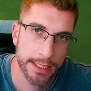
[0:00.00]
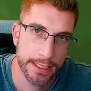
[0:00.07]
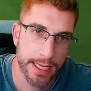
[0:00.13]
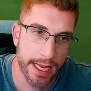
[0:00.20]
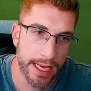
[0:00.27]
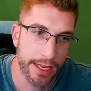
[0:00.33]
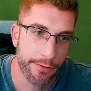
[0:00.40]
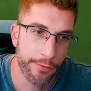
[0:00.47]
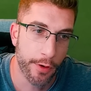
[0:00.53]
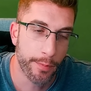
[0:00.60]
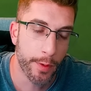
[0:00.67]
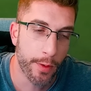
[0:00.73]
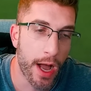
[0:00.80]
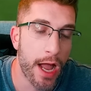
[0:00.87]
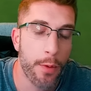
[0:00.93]
and
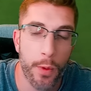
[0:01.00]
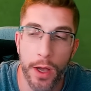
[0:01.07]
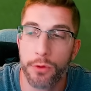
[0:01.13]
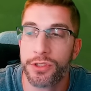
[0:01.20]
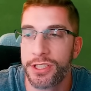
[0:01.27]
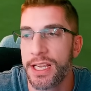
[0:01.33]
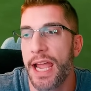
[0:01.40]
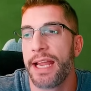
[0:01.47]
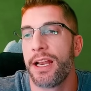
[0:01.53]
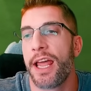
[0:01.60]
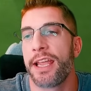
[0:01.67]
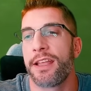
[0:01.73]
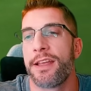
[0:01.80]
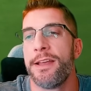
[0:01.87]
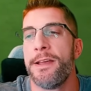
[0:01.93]
eFootball. I will say, like,